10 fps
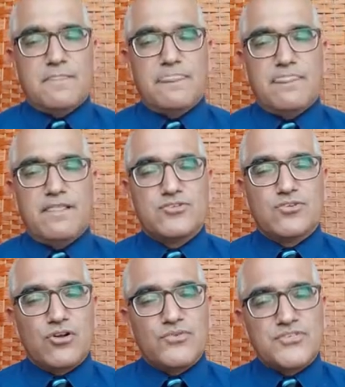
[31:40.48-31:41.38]
So
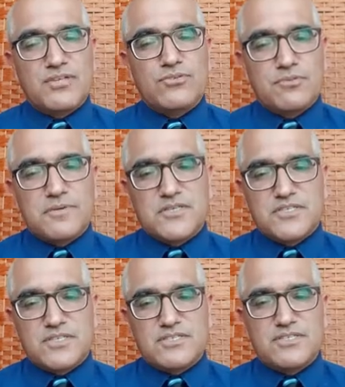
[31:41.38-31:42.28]
always tell your
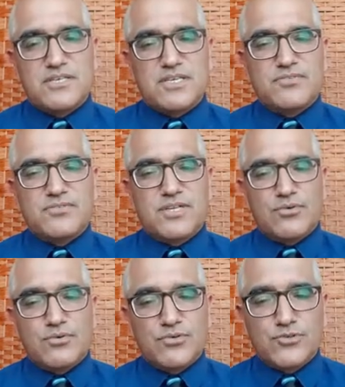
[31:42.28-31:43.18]
patients, if they
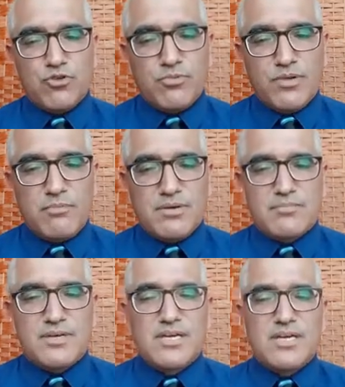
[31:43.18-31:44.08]
have toe
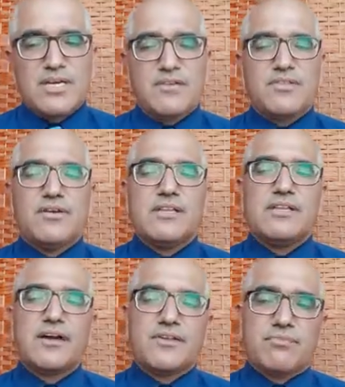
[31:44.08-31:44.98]
problem, if they have any
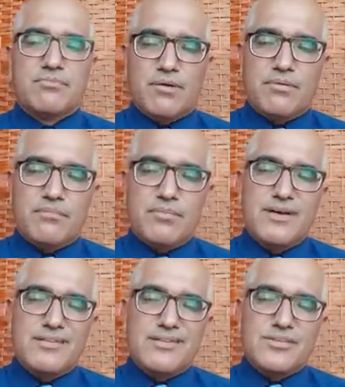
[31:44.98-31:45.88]
other problem,
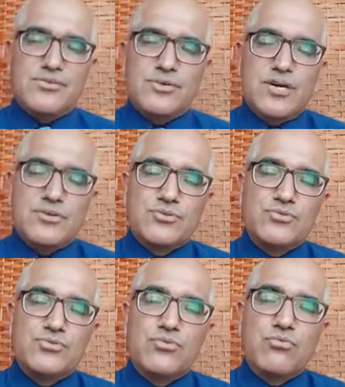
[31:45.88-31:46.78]
that you have to
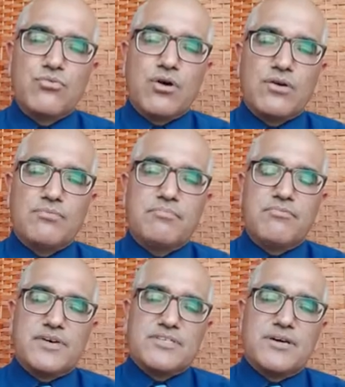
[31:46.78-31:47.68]
walk,
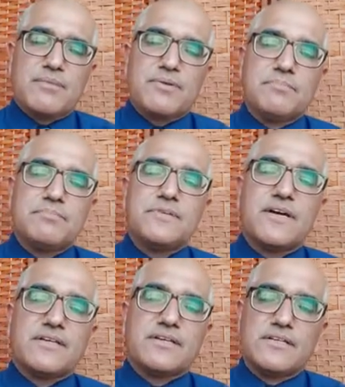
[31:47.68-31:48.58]
for example,
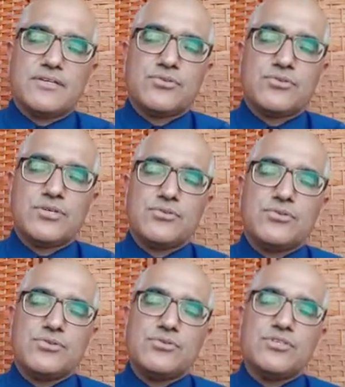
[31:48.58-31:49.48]
periodically.
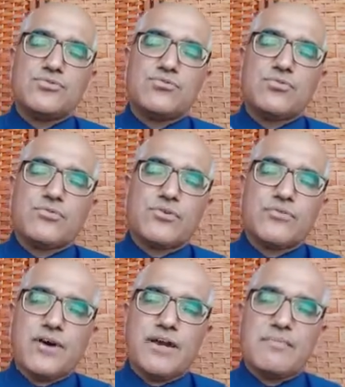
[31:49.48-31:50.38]
You need to walk for
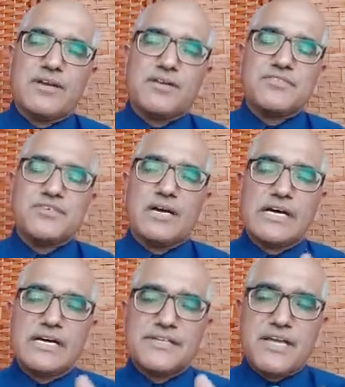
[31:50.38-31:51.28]
5 minutes,
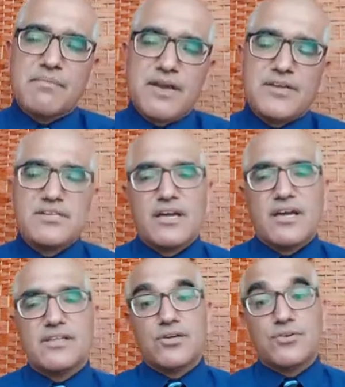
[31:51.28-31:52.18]
10 minutes,
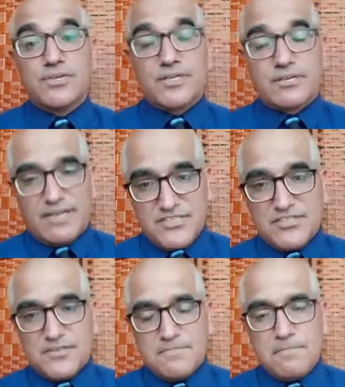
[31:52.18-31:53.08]
and then you need to take a
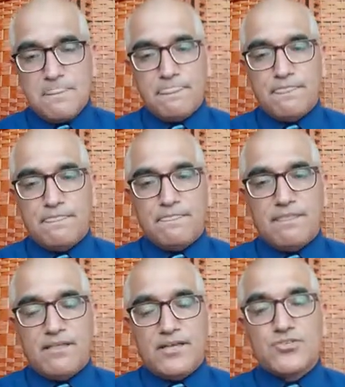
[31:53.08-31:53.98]
rest.
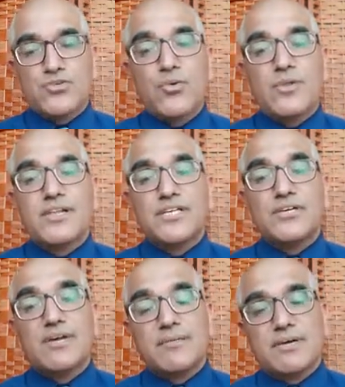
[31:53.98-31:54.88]
So you will not
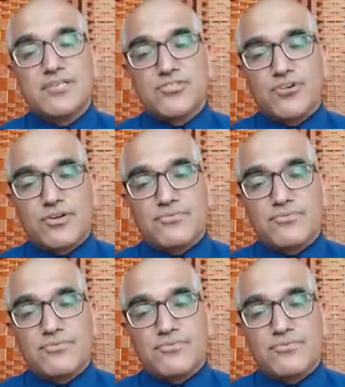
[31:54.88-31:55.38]
develop any sort of